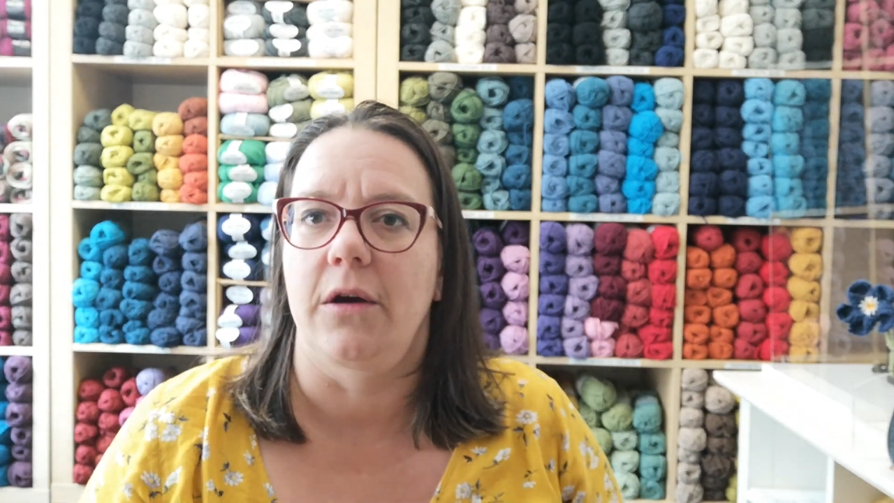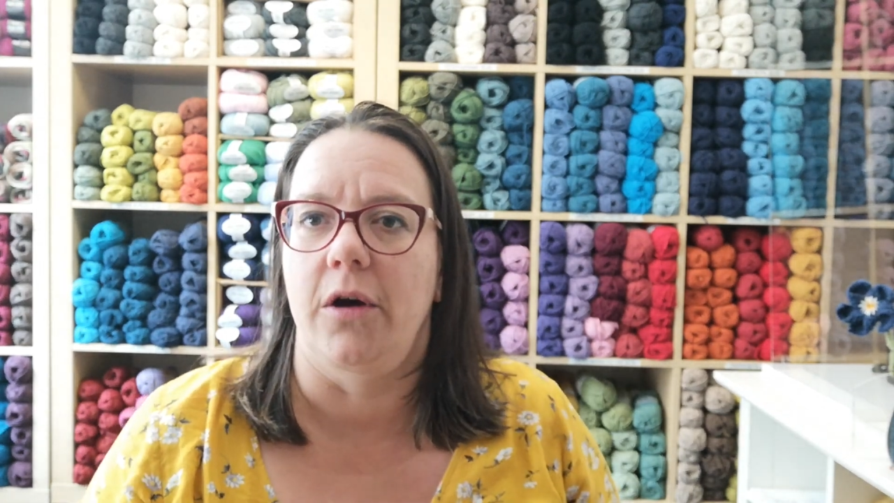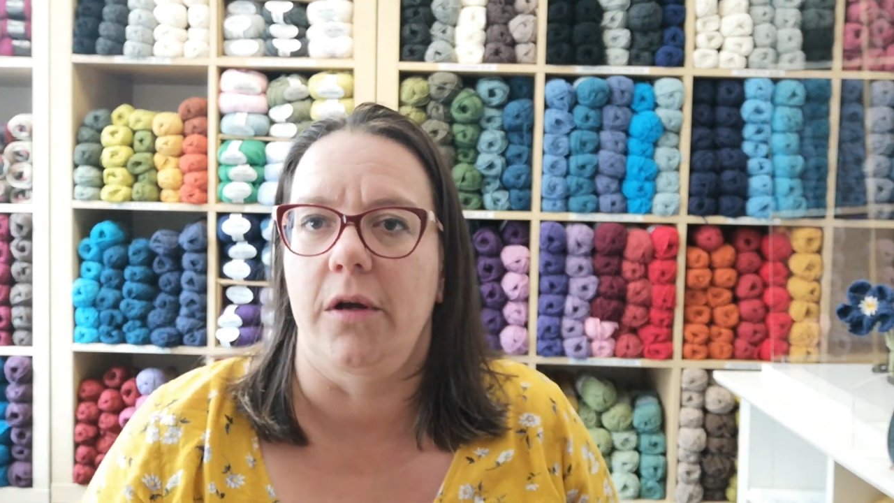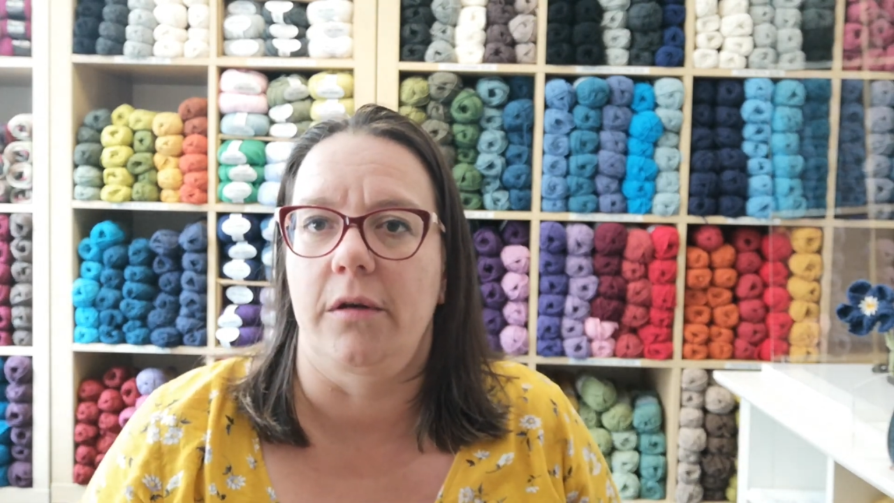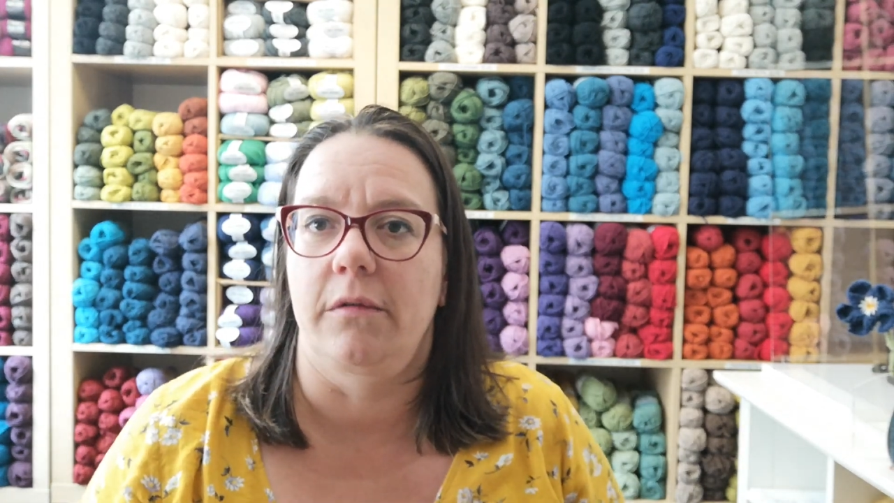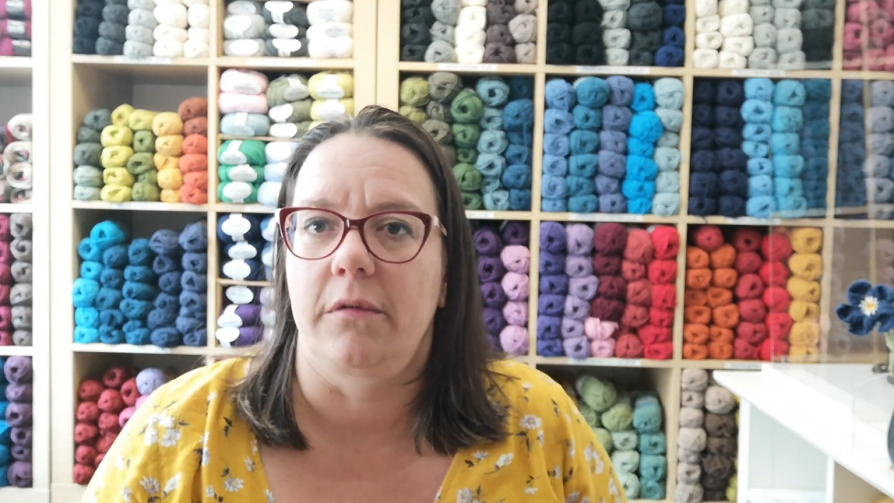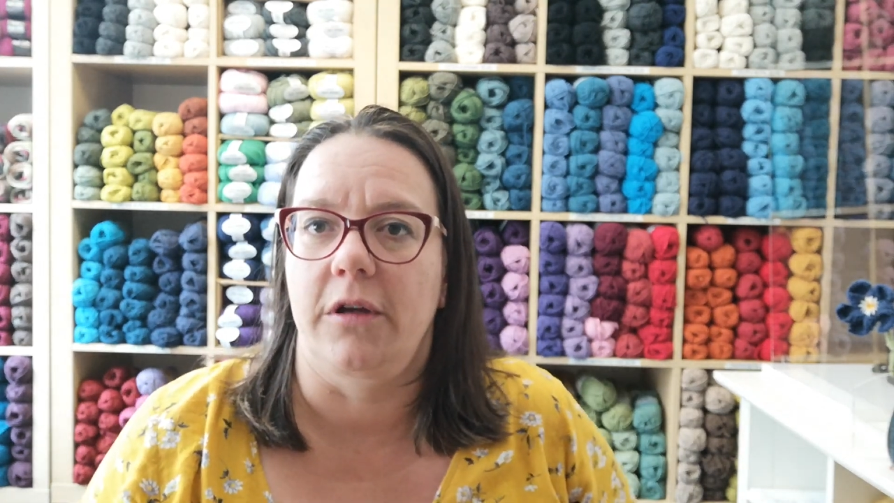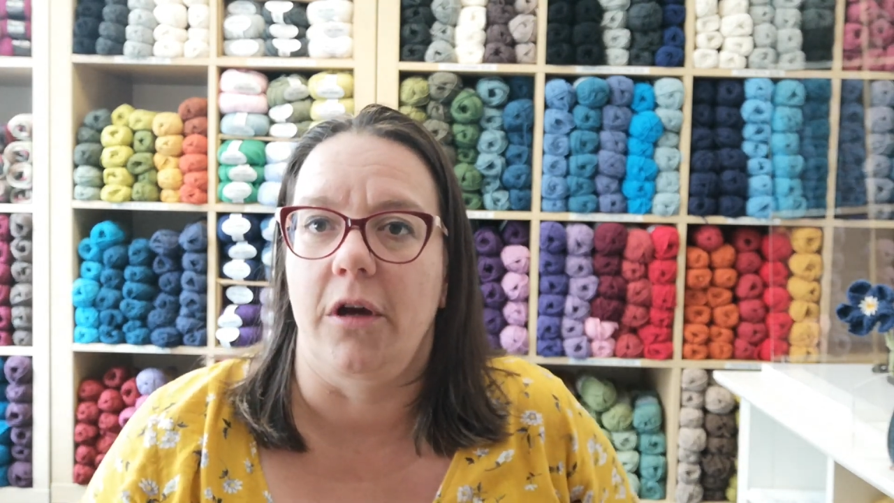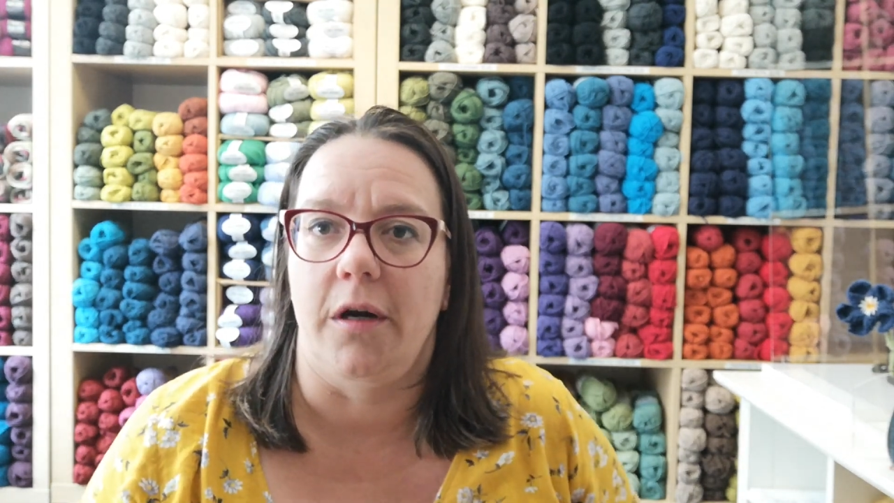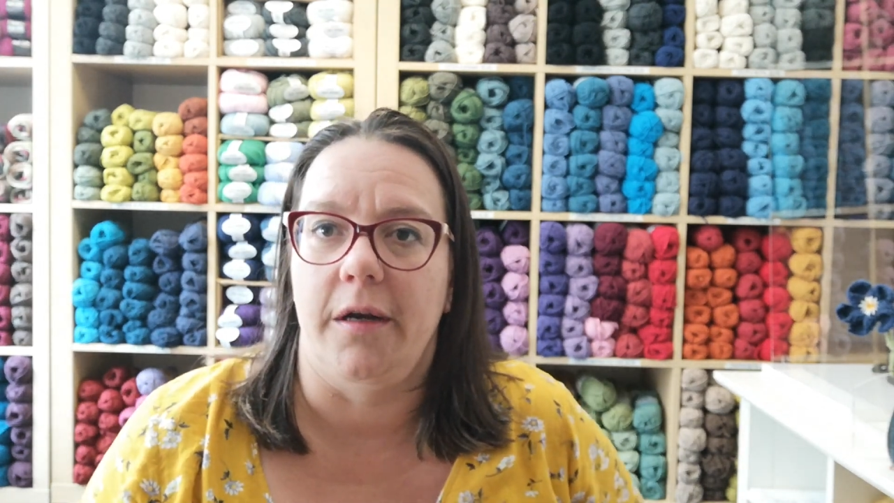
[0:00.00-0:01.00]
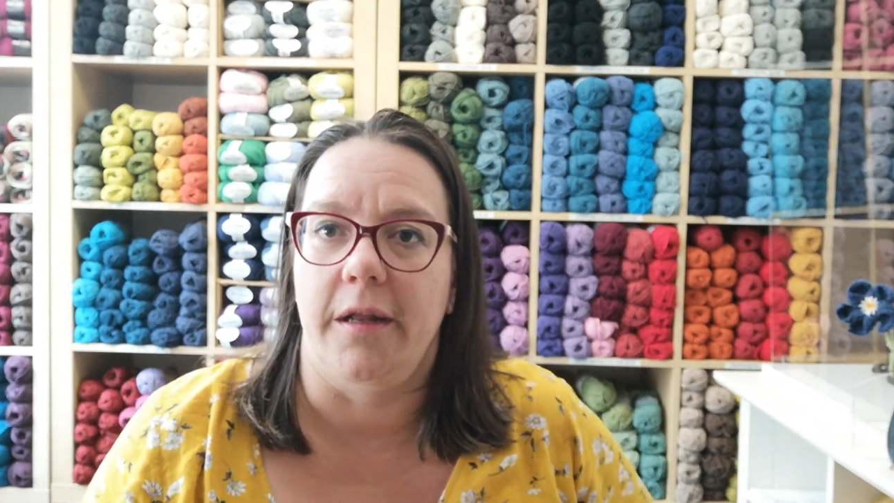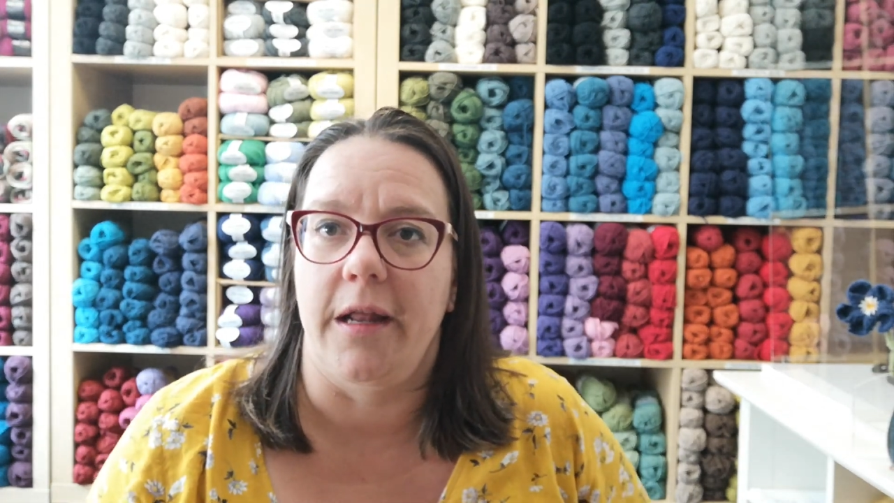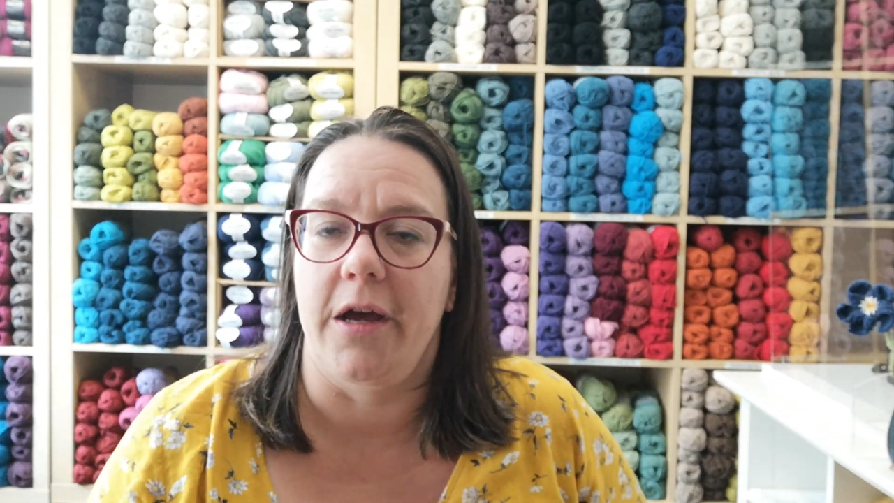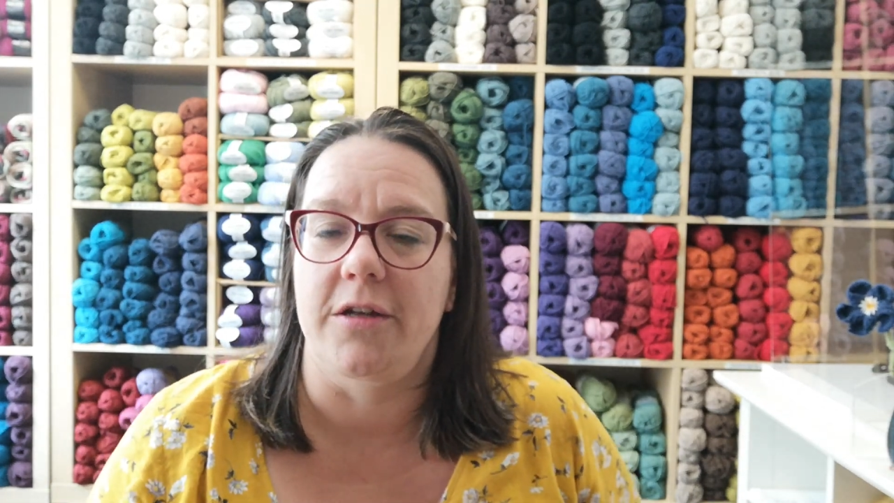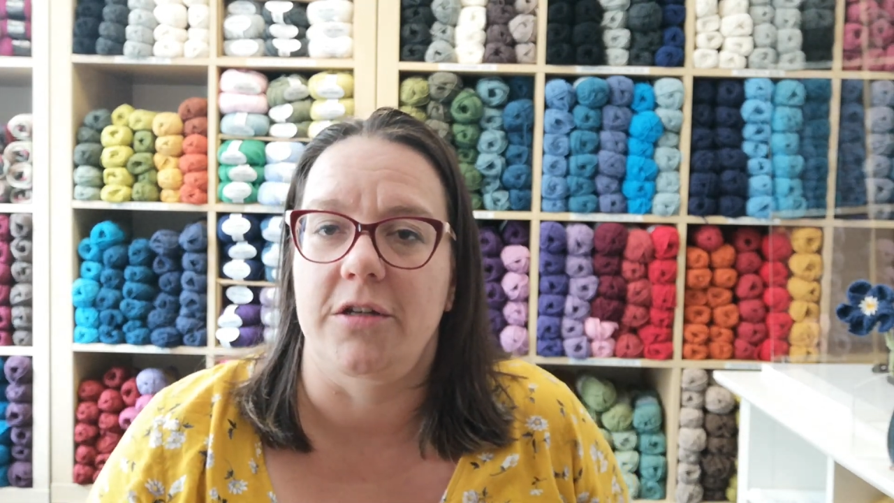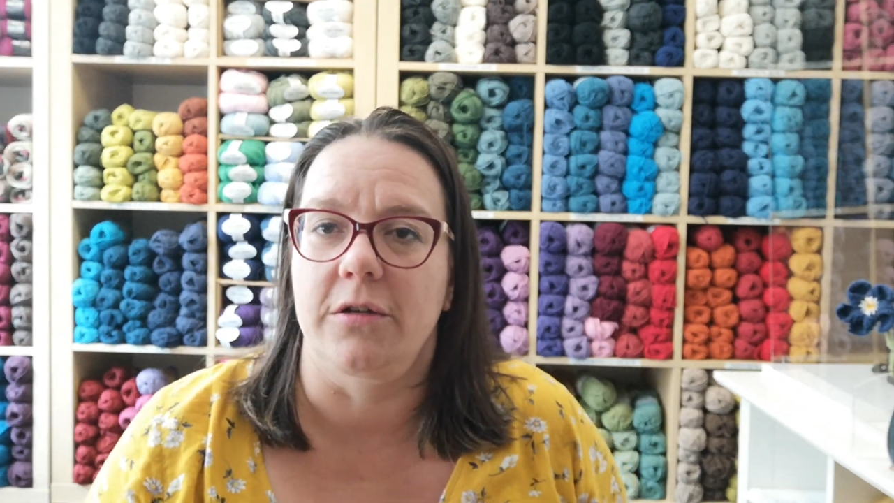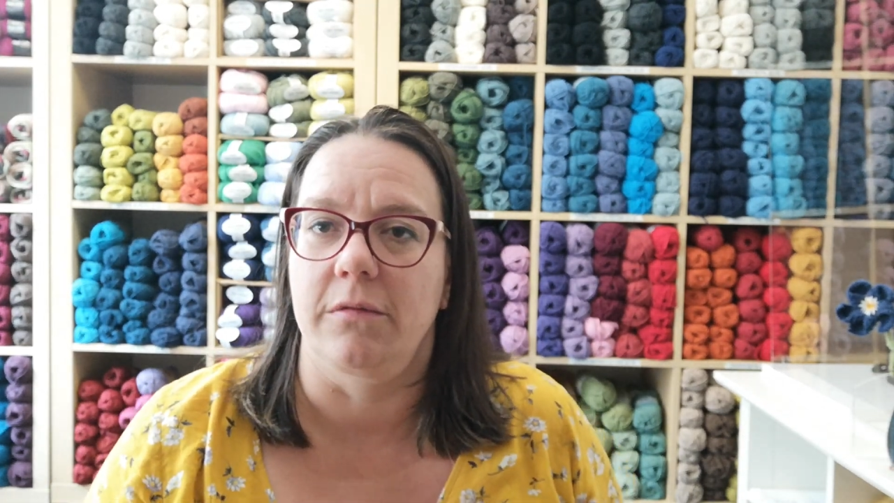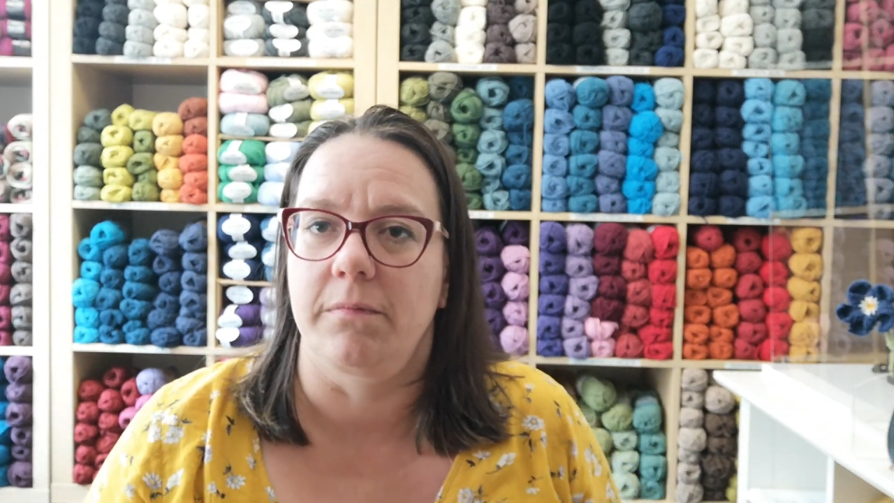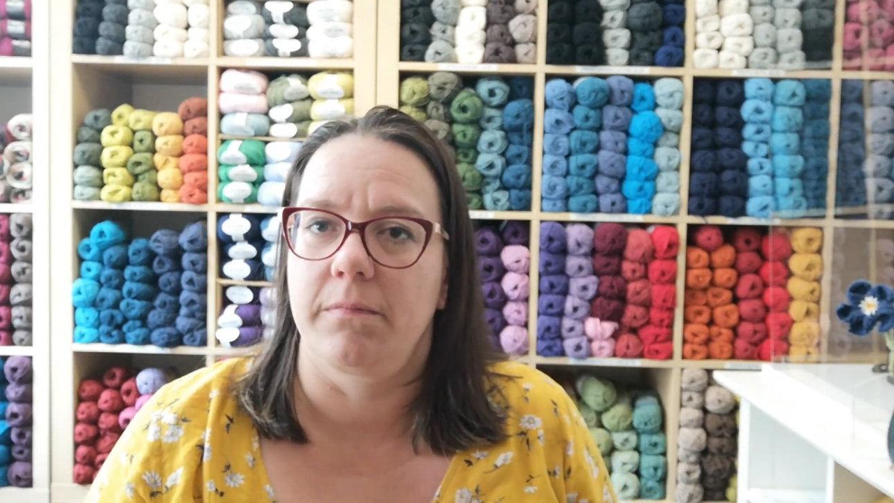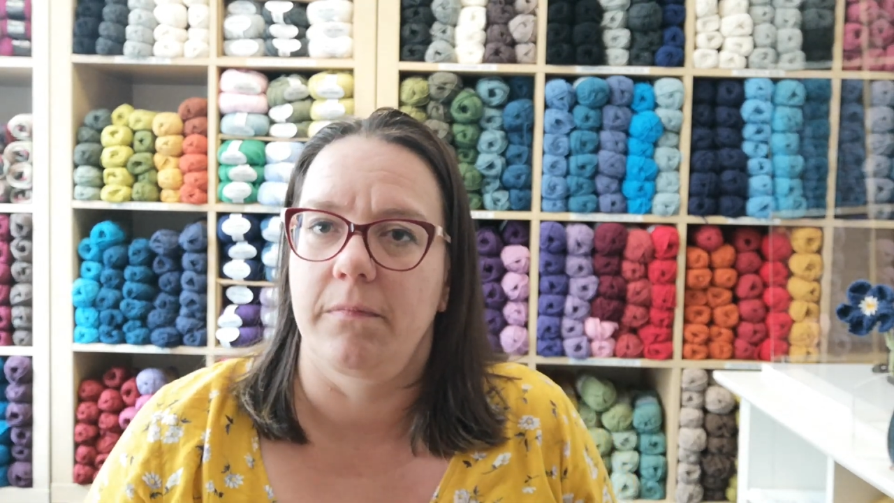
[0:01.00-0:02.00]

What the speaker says: on yarn and how to